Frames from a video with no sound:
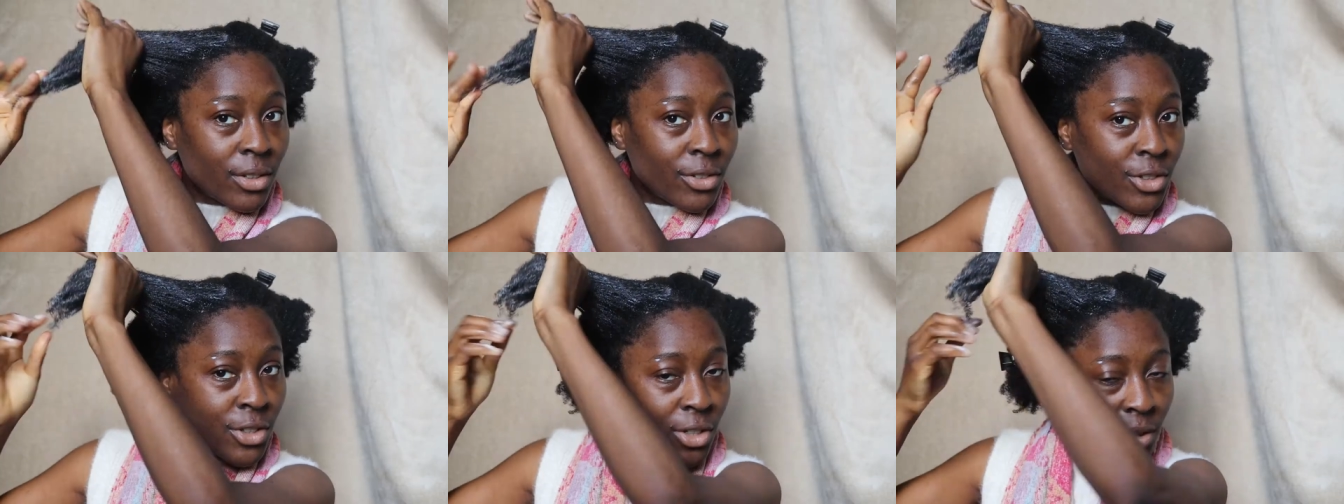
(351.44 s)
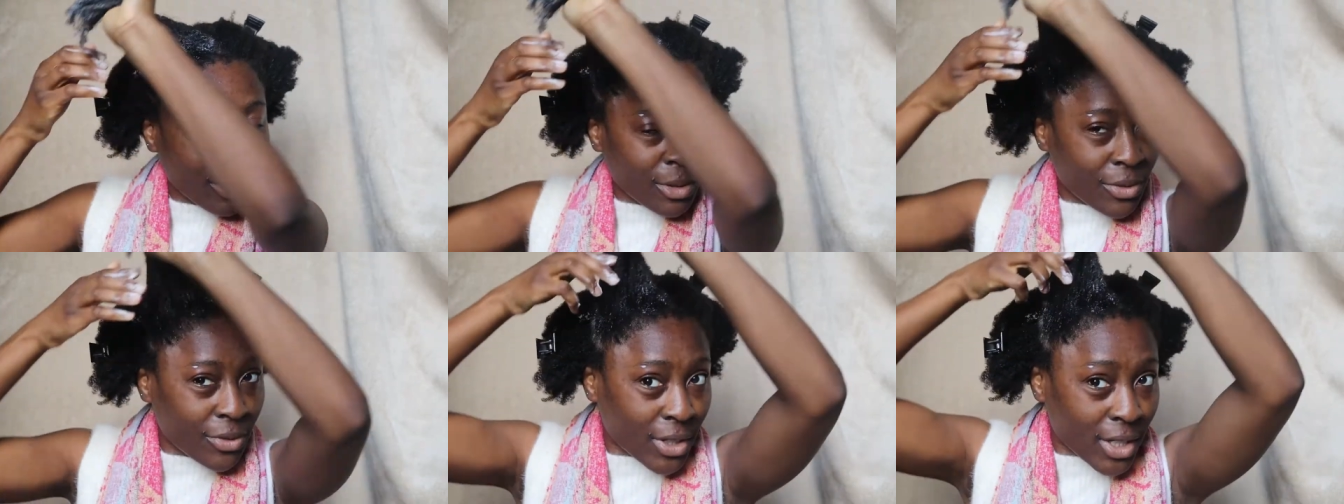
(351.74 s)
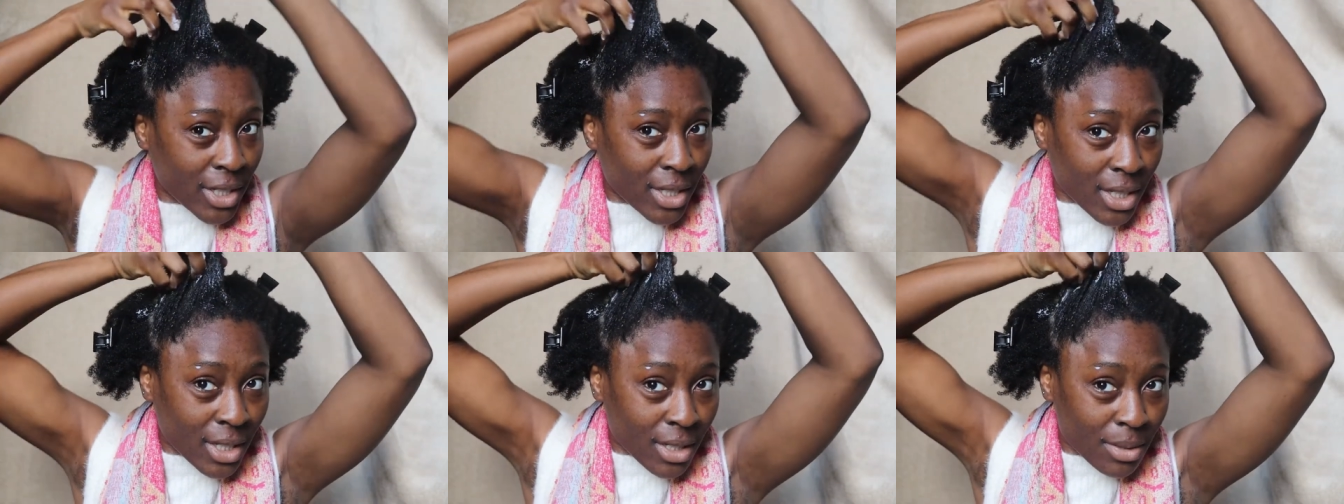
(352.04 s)
Do you know what,
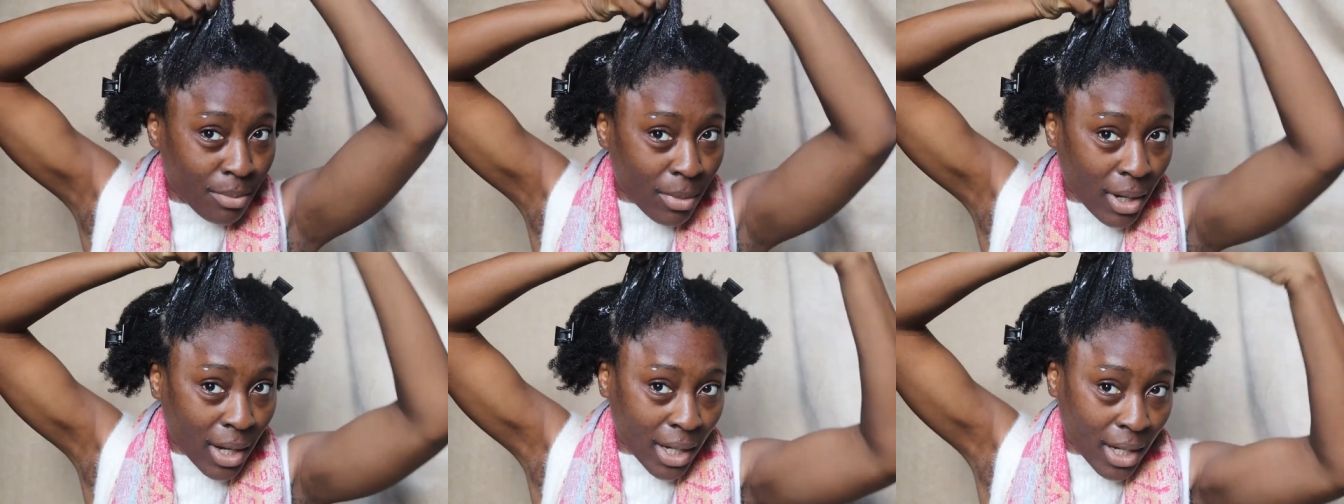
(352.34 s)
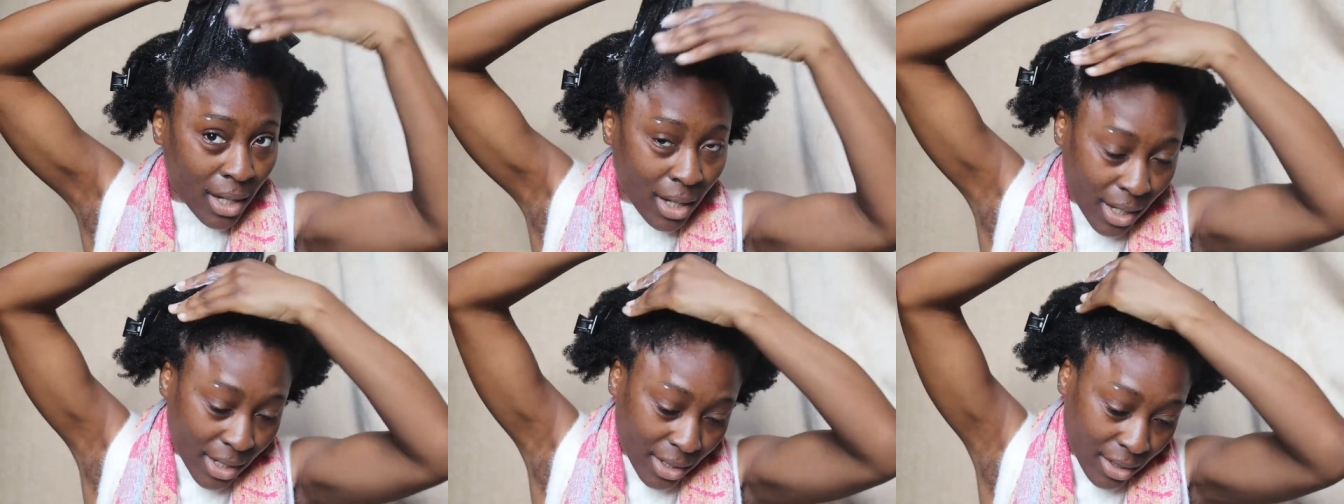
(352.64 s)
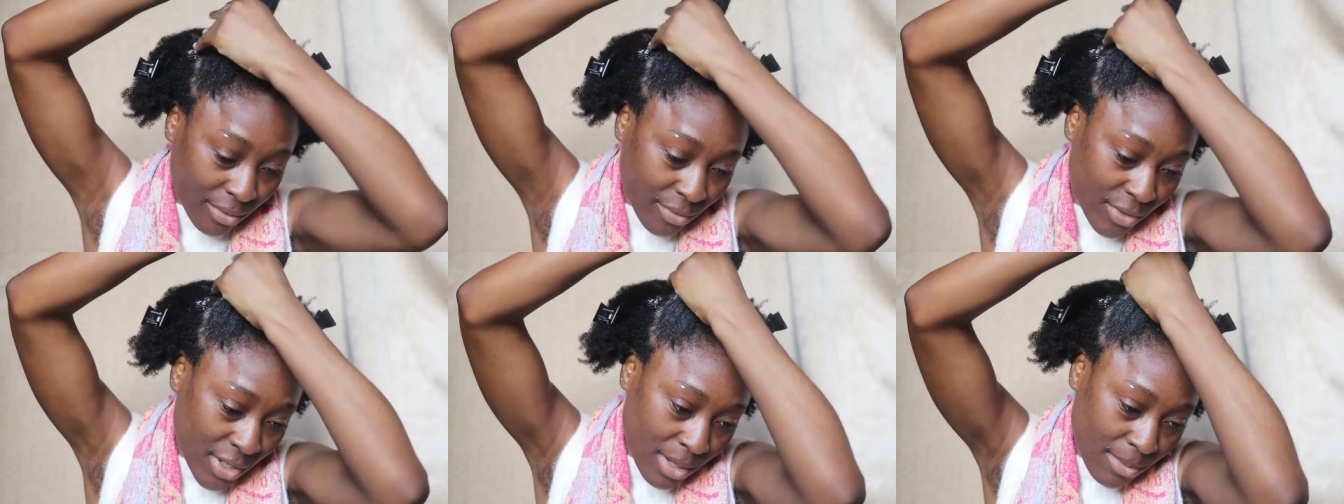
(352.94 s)
this is my
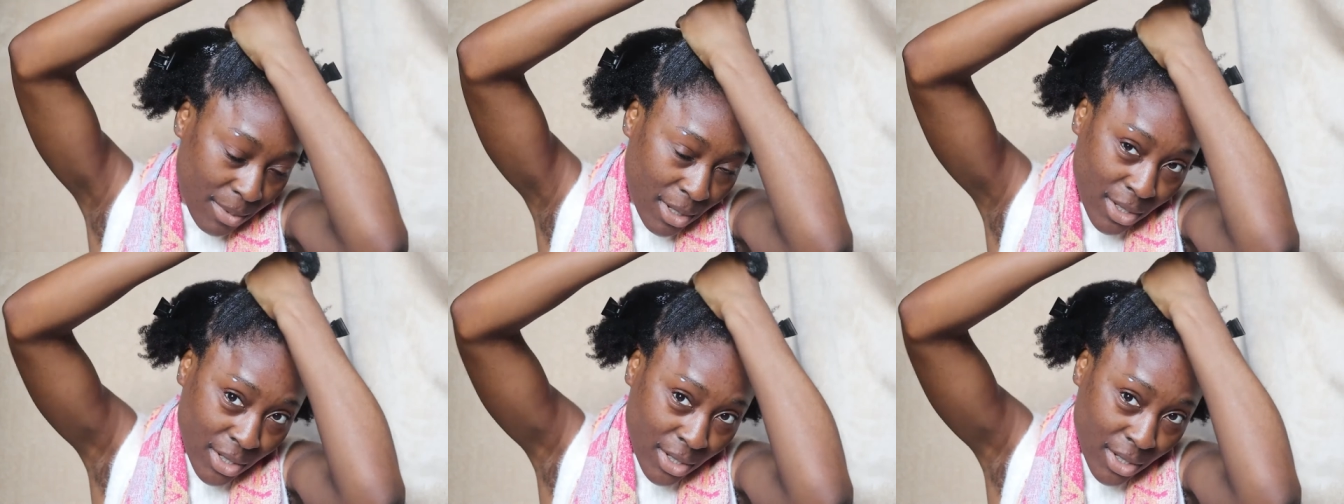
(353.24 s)
kind of deep